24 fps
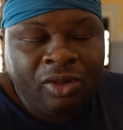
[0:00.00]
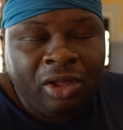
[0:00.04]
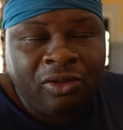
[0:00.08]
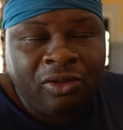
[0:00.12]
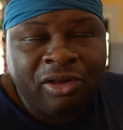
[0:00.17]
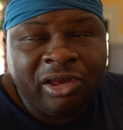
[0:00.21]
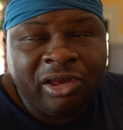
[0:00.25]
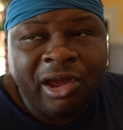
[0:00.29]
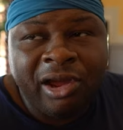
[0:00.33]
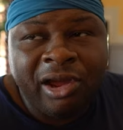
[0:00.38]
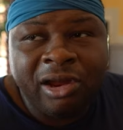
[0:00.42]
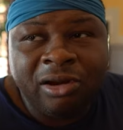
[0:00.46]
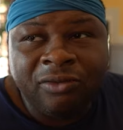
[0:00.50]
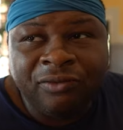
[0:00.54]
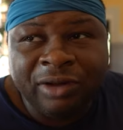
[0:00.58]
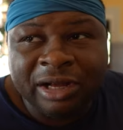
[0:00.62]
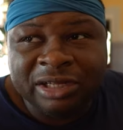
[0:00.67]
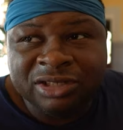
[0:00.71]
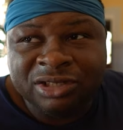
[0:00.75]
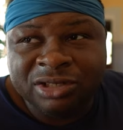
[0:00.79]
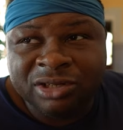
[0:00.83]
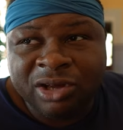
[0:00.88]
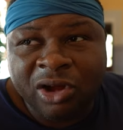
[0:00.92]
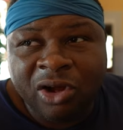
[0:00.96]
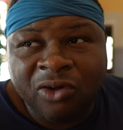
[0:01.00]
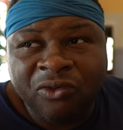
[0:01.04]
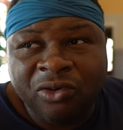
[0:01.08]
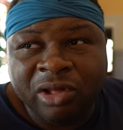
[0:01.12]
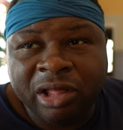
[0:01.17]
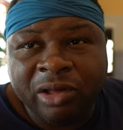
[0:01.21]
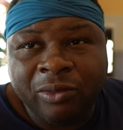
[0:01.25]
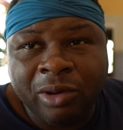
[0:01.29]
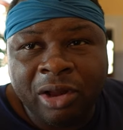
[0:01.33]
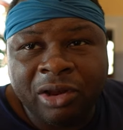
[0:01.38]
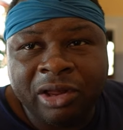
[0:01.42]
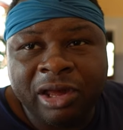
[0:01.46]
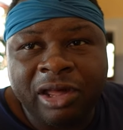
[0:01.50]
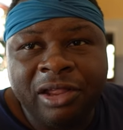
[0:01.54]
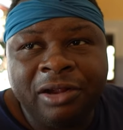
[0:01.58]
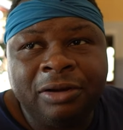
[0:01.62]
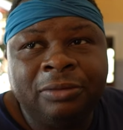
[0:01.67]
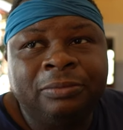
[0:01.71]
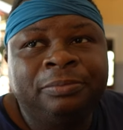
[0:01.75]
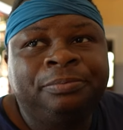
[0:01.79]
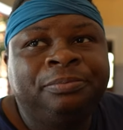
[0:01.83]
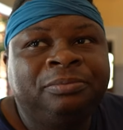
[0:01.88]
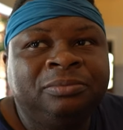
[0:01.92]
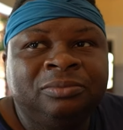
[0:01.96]
The carrot and raisin go really well together.
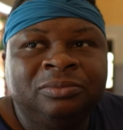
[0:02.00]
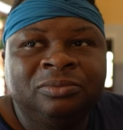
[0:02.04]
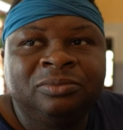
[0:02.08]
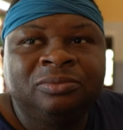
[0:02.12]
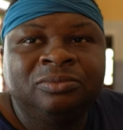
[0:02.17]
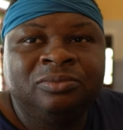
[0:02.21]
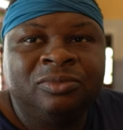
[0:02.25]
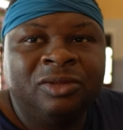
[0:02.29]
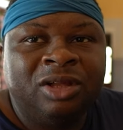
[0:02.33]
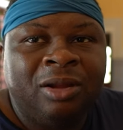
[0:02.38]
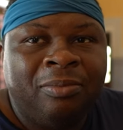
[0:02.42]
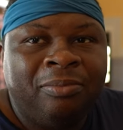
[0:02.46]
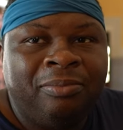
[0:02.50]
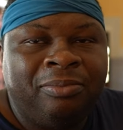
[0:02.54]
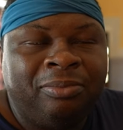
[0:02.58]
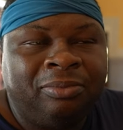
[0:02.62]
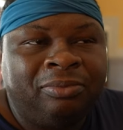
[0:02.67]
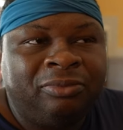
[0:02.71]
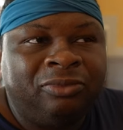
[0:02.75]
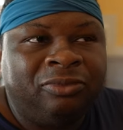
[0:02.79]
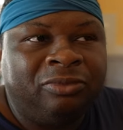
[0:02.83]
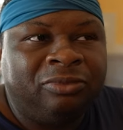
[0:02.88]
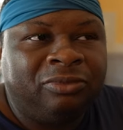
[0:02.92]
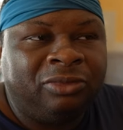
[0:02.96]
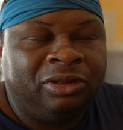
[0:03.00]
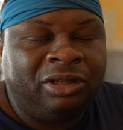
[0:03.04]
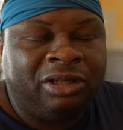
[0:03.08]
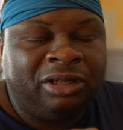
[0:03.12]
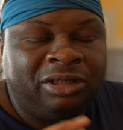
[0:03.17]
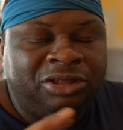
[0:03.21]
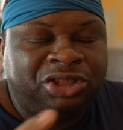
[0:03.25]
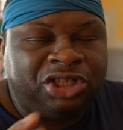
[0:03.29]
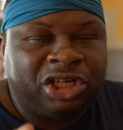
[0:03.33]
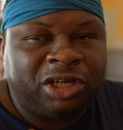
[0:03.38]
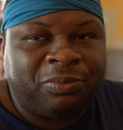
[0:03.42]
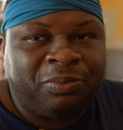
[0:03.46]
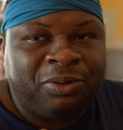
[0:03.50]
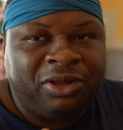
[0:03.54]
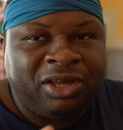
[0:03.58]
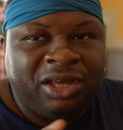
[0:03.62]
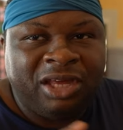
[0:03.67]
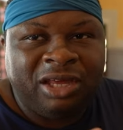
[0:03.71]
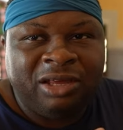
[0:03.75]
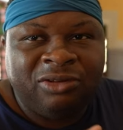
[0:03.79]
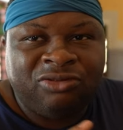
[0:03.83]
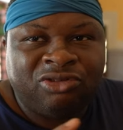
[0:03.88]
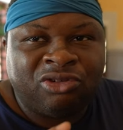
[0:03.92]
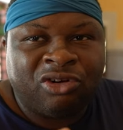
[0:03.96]
The
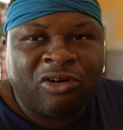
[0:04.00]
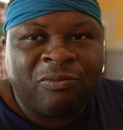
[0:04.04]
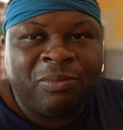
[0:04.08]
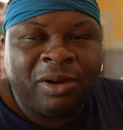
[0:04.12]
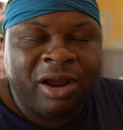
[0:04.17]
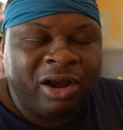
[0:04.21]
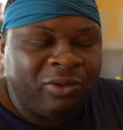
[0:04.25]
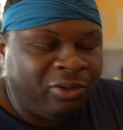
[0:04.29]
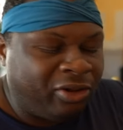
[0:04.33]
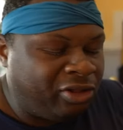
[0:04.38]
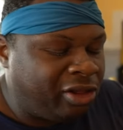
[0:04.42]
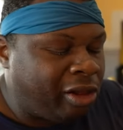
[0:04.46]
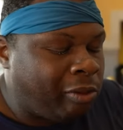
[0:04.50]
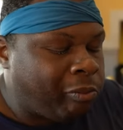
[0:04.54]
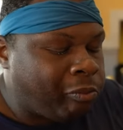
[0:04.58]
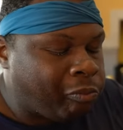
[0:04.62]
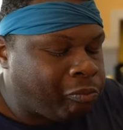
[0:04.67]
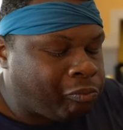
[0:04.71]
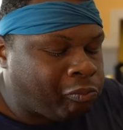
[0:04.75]
chickpea sort of paired with it.